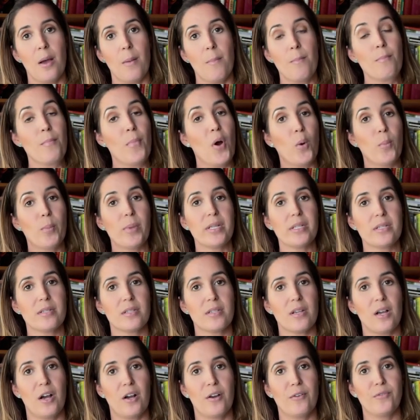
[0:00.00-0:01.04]
moments
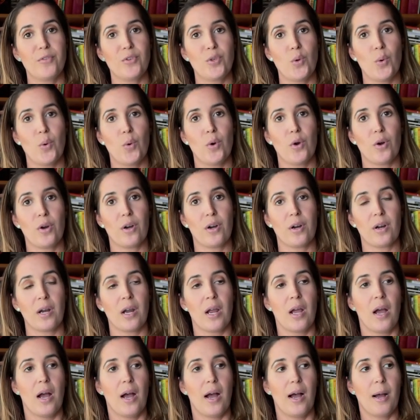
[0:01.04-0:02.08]
of your
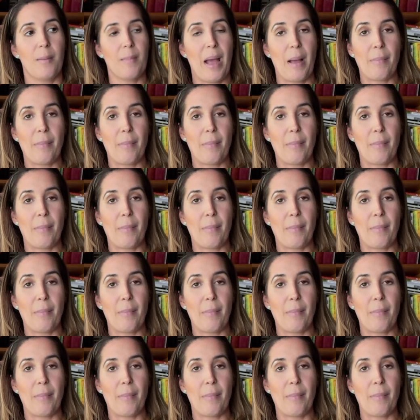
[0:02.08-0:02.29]
um,